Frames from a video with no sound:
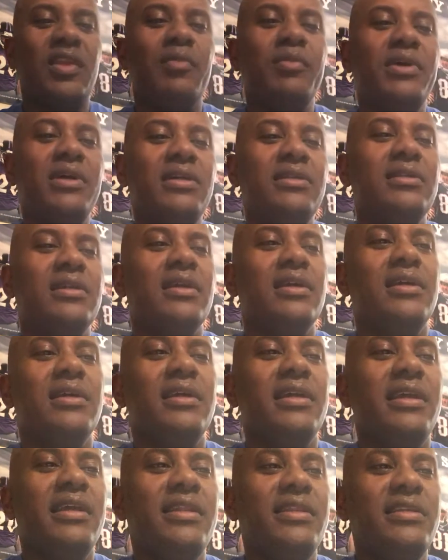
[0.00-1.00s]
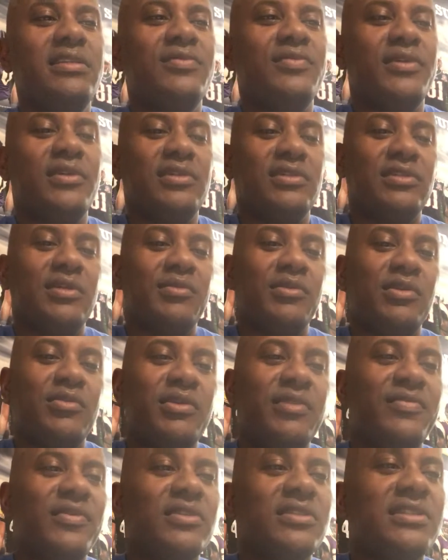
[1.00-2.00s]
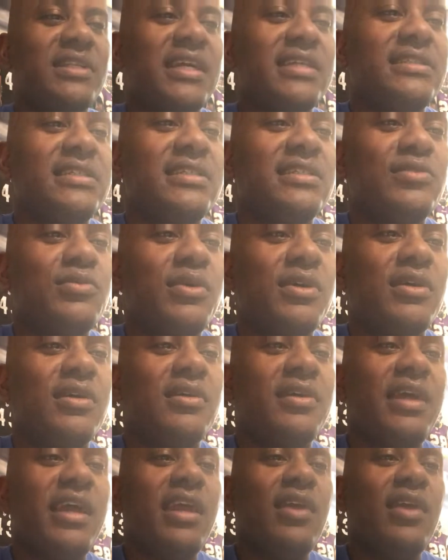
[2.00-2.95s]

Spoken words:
But in this verse, I want to read verse 19 as well.